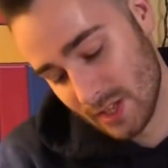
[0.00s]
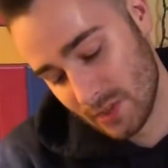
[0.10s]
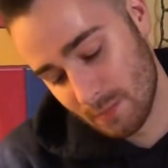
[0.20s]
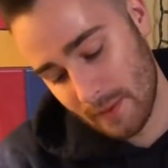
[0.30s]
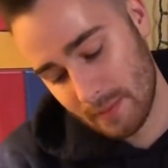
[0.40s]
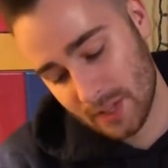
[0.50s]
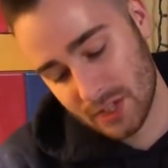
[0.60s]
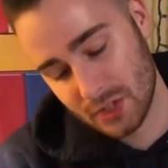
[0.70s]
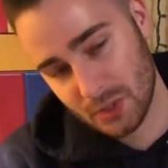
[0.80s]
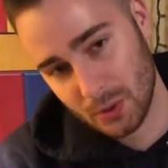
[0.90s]
should probably play
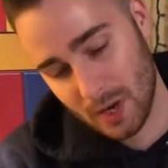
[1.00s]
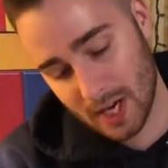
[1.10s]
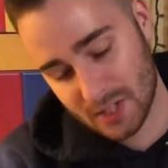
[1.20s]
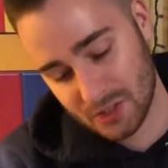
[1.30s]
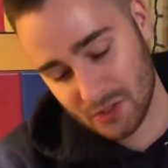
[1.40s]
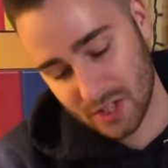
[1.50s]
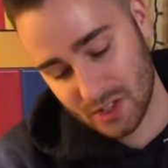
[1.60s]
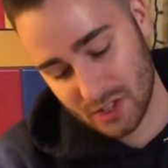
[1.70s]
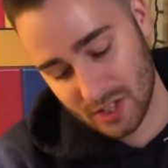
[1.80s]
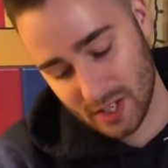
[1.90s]
2
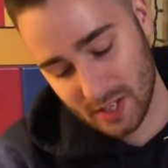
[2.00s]
Octastretch.